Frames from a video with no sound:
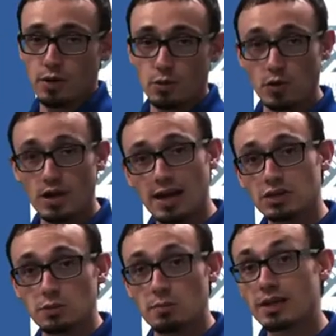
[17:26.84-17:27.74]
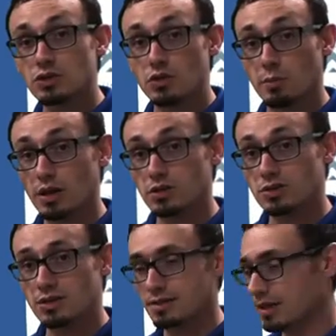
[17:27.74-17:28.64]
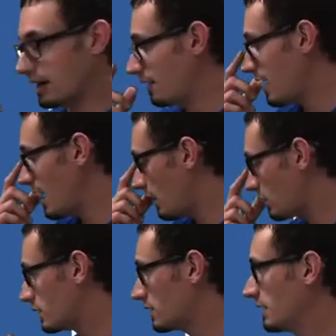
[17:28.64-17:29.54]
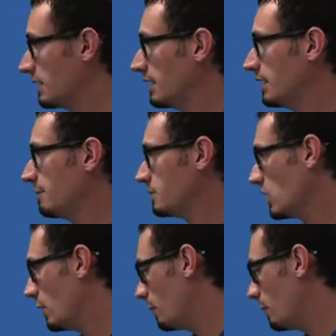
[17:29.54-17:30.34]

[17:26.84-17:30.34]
We're going to actually measure the pressures inside of the house. So